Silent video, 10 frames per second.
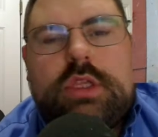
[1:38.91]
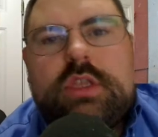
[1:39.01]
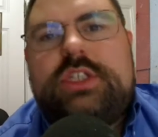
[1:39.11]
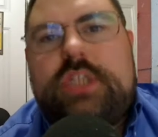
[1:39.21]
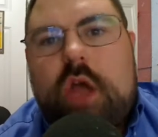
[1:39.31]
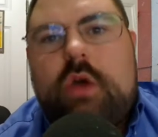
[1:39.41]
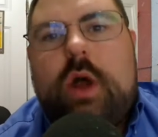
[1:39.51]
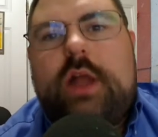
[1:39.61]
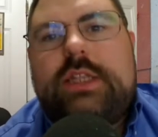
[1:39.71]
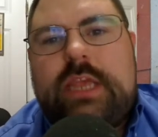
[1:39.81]

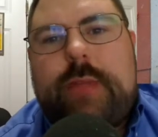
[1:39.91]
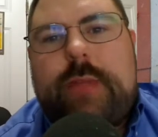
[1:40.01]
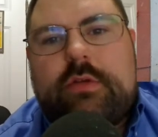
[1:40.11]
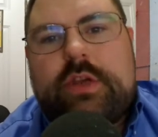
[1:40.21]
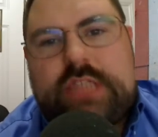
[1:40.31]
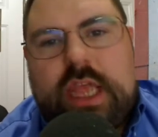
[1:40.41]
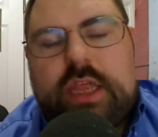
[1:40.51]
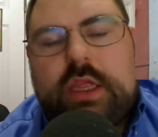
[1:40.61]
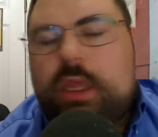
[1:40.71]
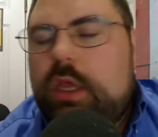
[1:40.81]
Snow on St. Patrick's
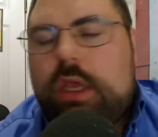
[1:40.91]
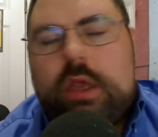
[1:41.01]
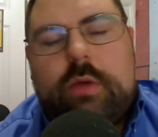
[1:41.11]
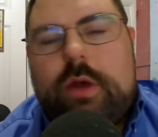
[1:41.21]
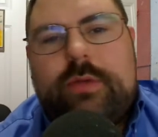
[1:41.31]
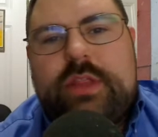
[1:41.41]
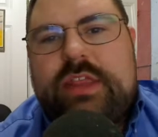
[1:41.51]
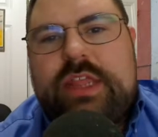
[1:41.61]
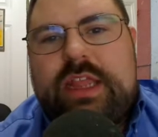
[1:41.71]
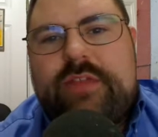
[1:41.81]
Day. What will
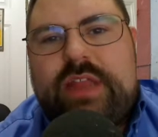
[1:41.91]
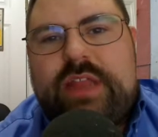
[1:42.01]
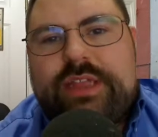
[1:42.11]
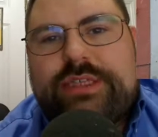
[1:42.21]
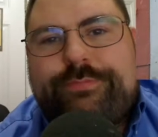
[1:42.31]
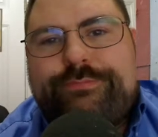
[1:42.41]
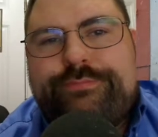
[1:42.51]
they think of next?